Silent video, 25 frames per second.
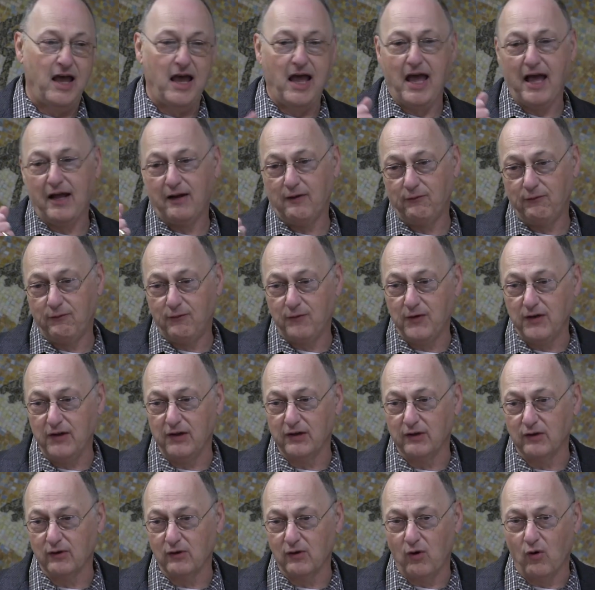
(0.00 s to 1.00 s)
and
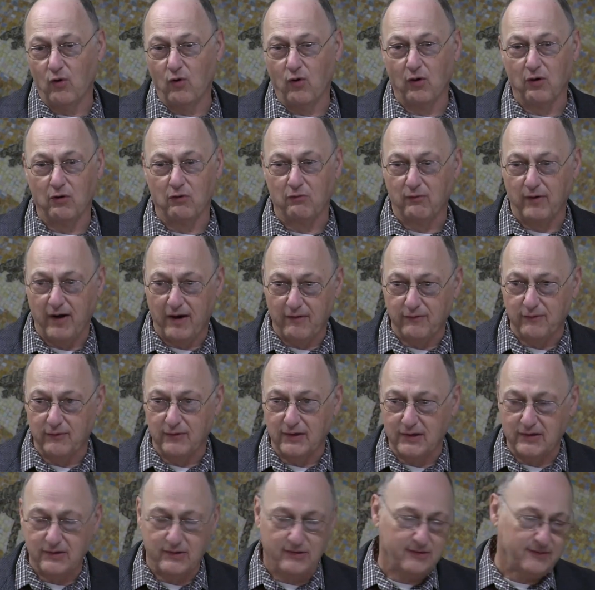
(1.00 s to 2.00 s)
fear or
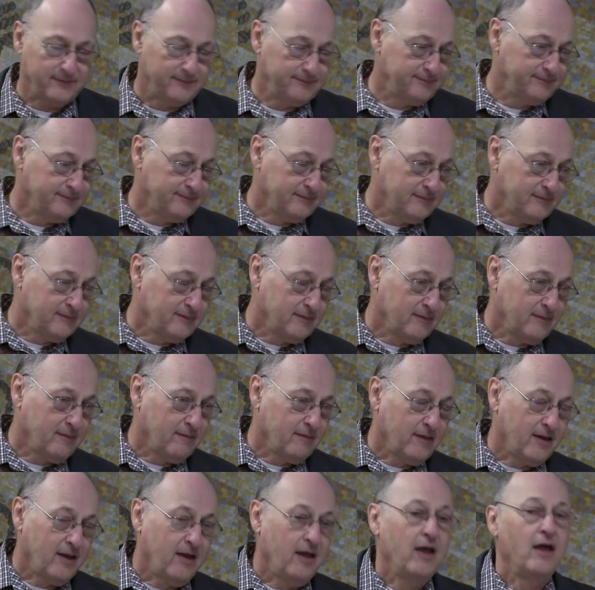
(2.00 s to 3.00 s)
reverence.
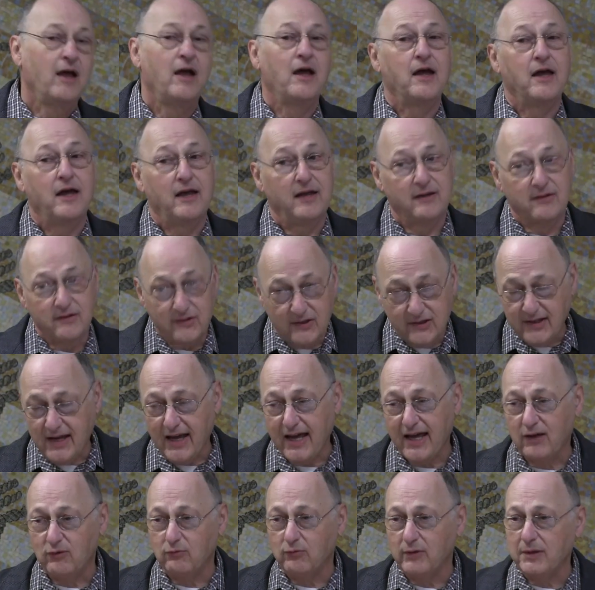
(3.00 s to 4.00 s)

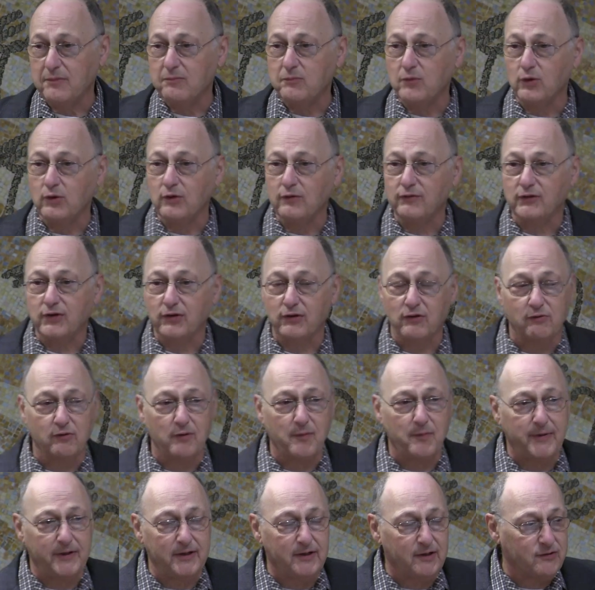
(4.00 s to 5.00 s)
Instead, we move to the
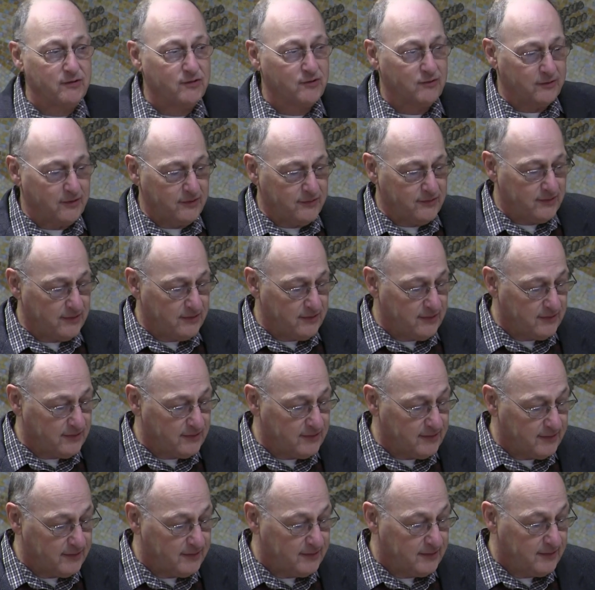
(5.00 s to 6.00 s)
rabbinic
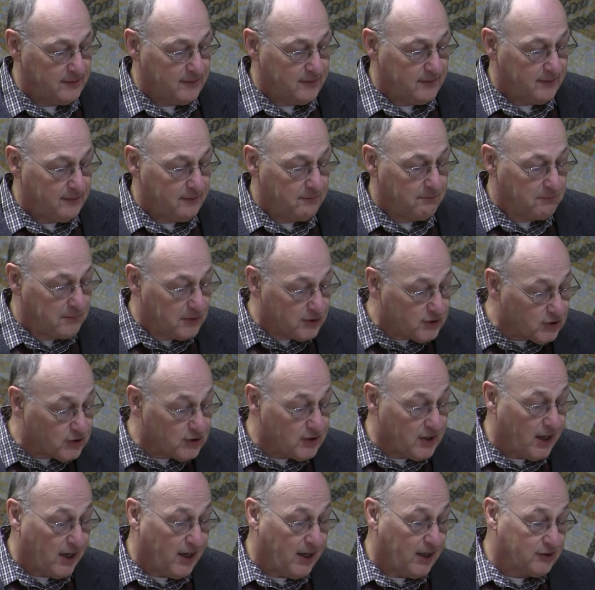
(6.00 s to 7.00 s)
sources,
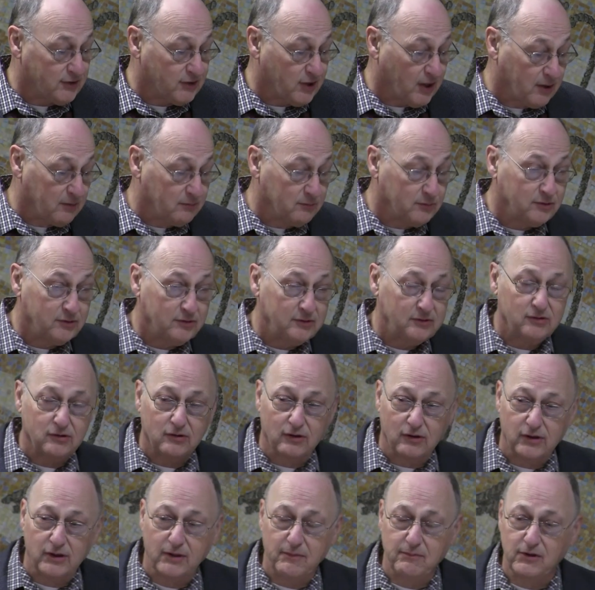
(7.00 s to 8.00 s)
Mishnah, Talmud,
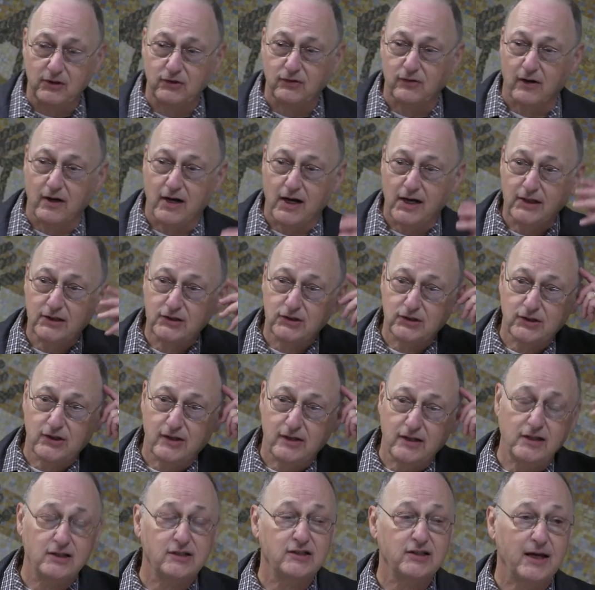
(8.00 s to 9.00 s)
early Midrash,
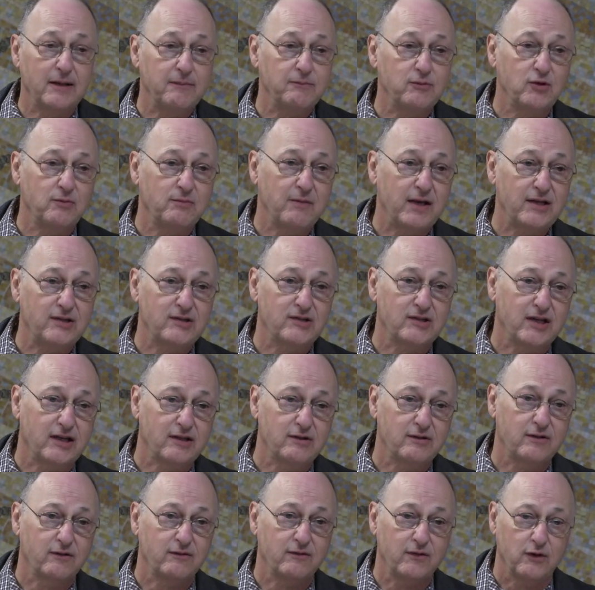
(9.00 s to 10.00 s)
that attempt to make
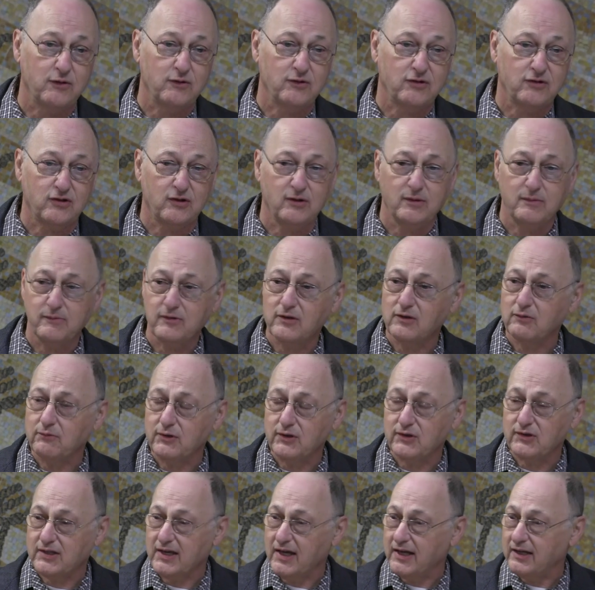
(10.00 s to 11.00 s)
sense of those terms, and
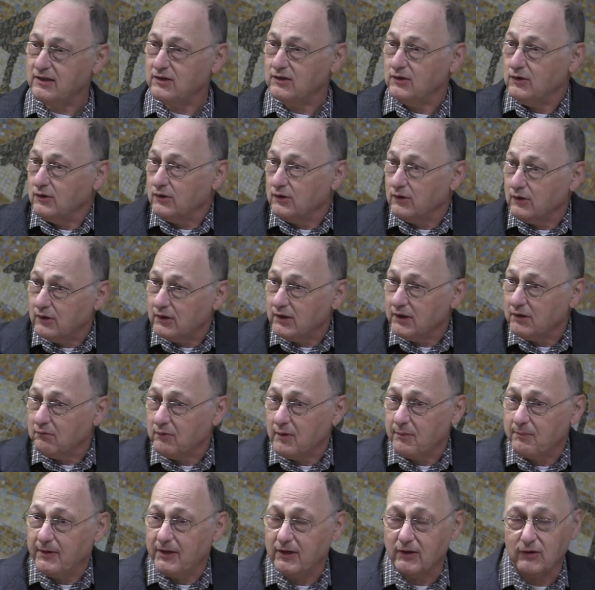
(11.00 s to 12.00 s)
we said in early
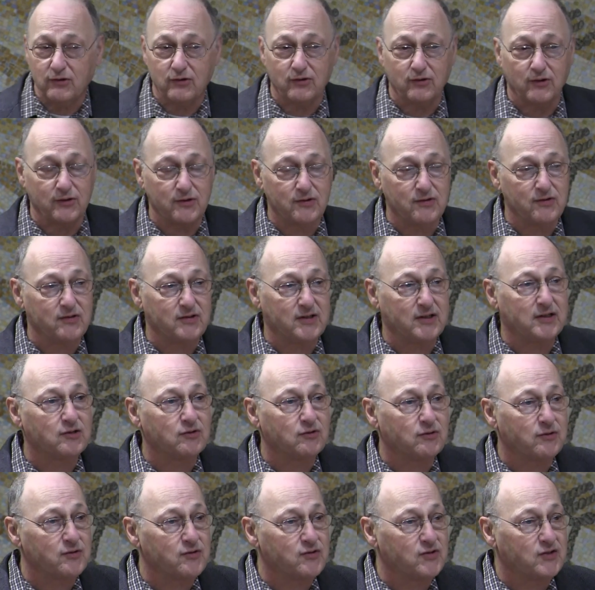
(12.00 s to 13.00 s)
rabbinic sources,
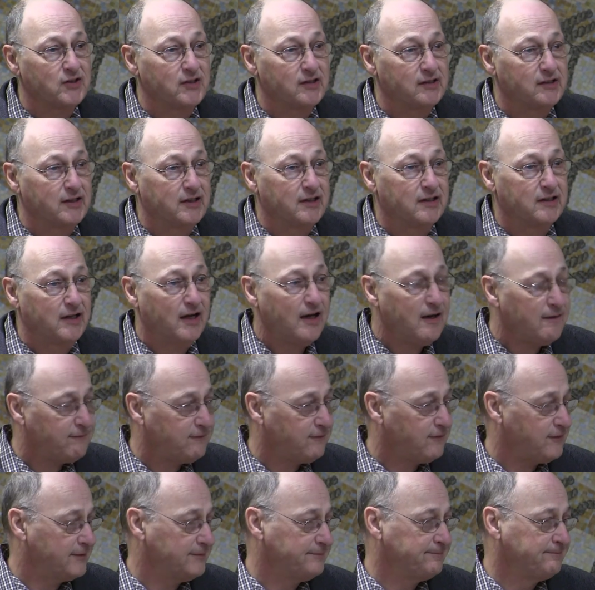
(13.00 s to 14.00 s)
interestingly enough,